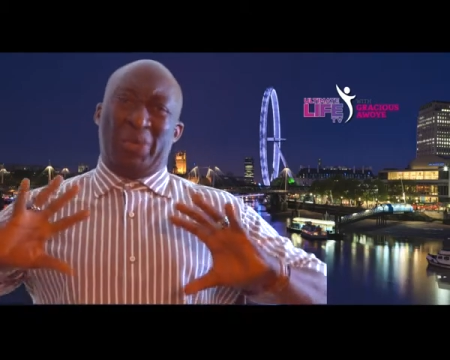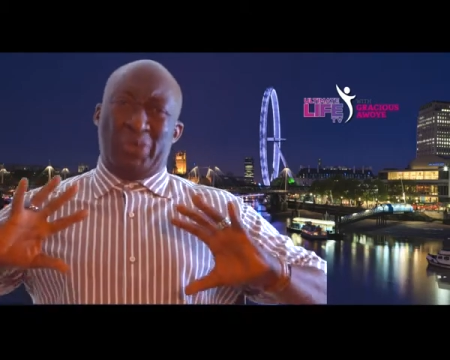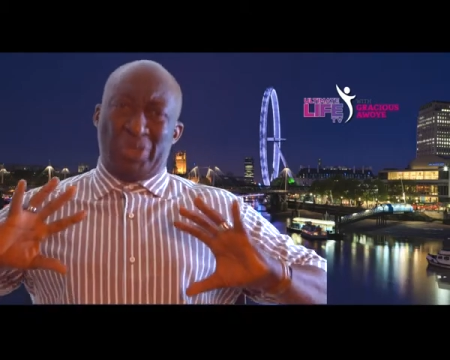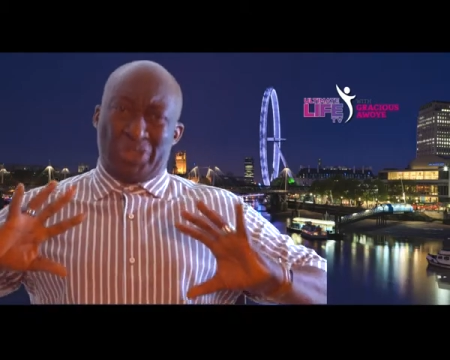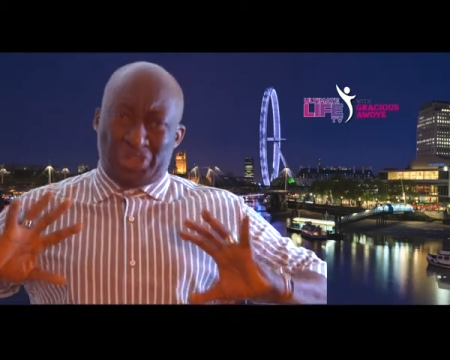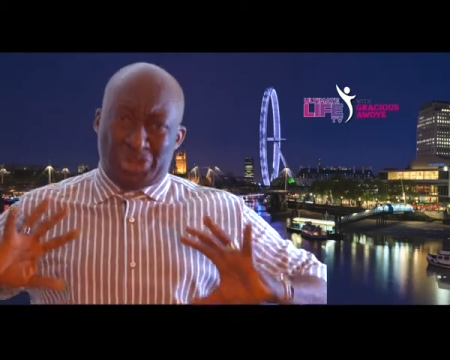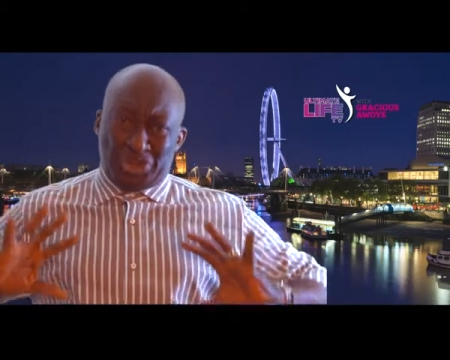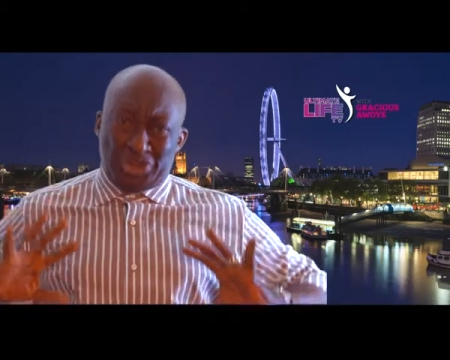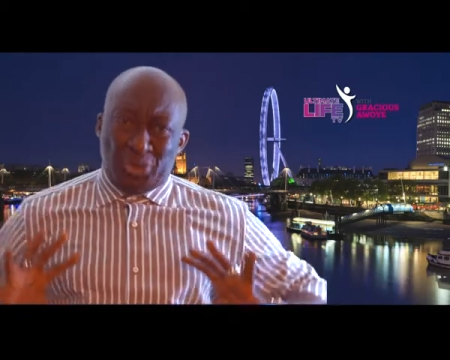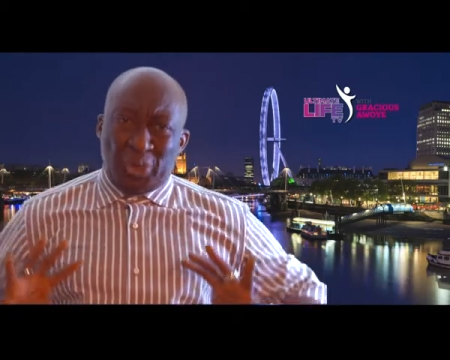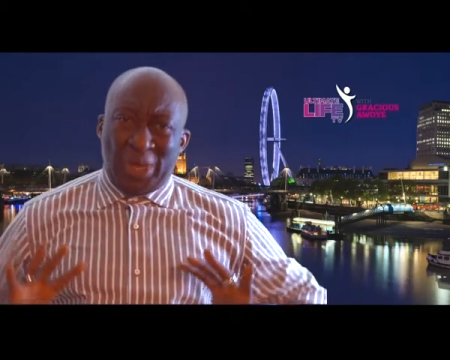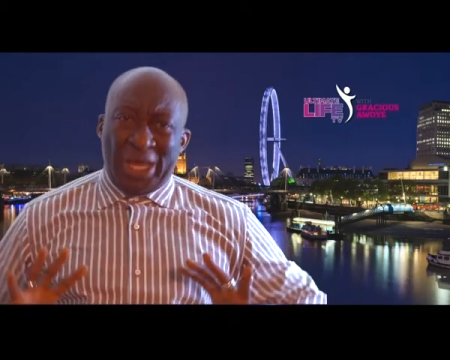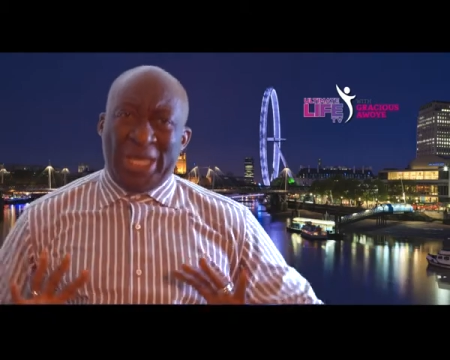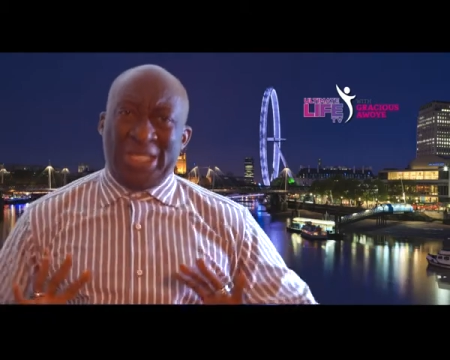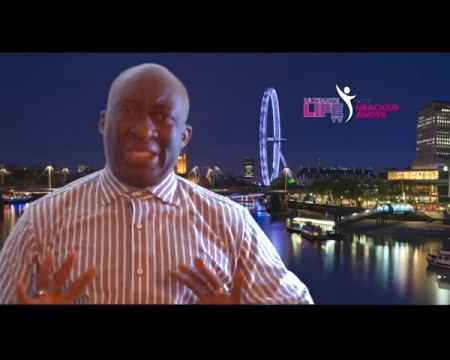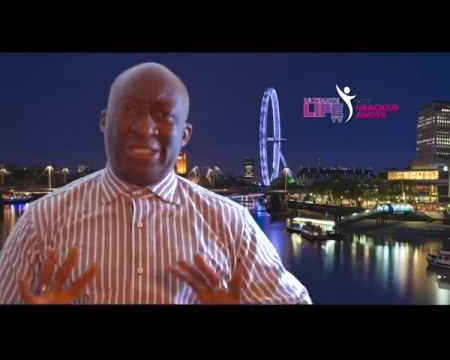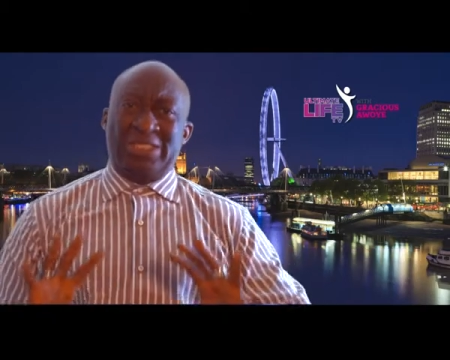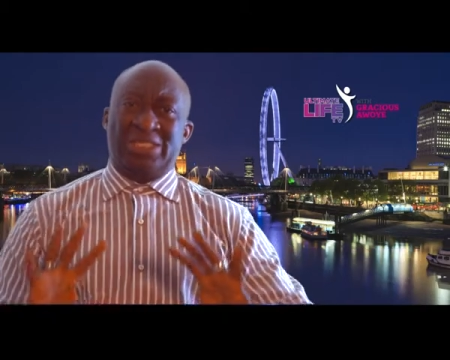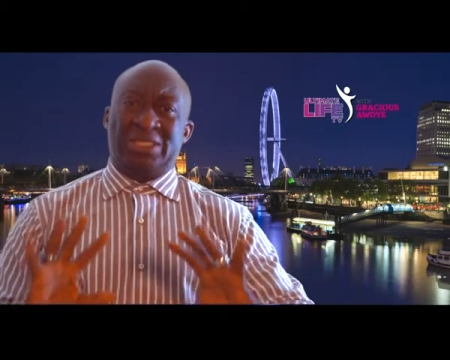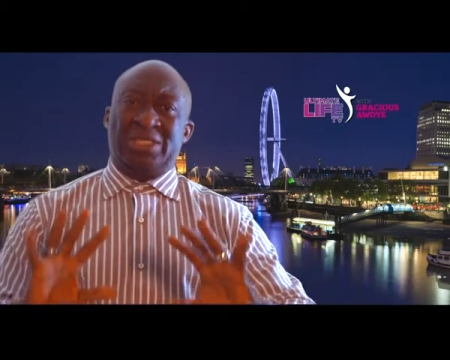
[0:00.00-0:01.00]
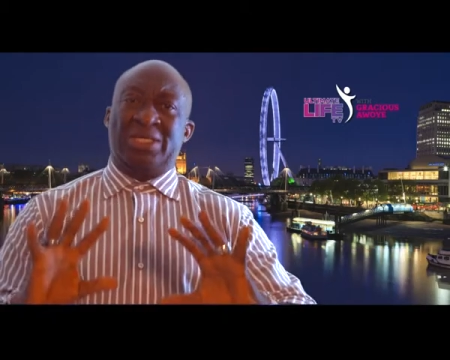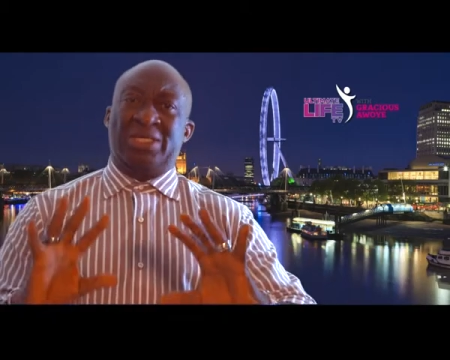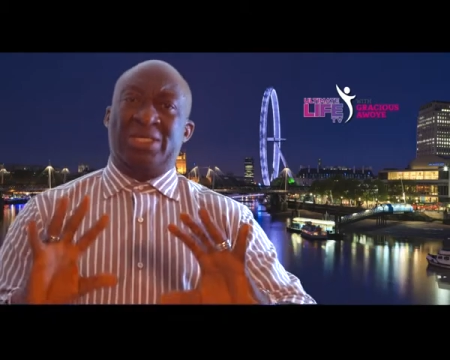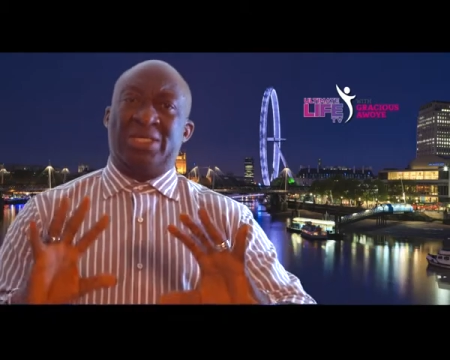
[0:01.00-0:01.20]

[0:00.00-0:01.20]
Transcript: a restraint.